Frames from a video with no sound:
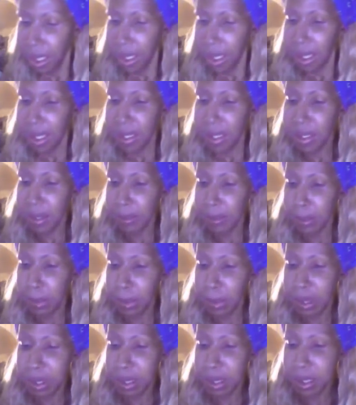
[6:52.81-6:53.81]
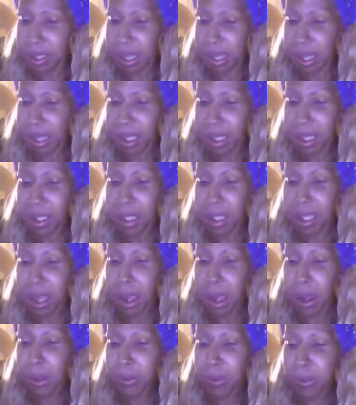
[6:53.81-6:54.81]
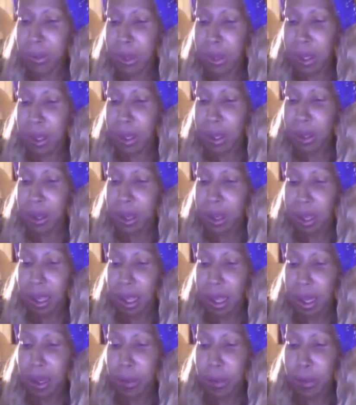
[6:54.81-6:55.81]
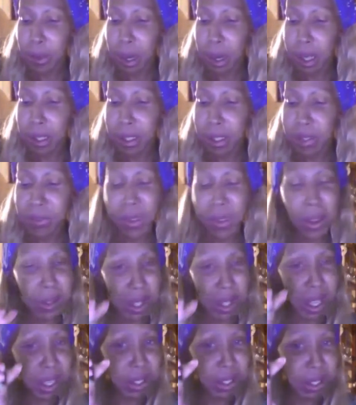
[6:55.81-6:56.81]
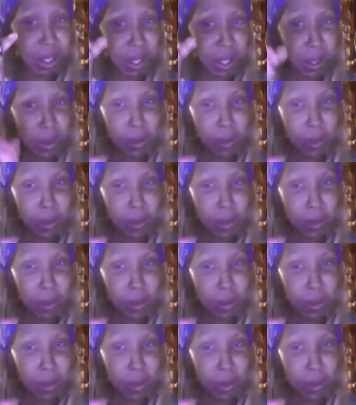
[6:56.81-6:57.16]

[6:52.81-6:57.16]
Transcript: is I'm going to take the Ultra Airbrush foundation.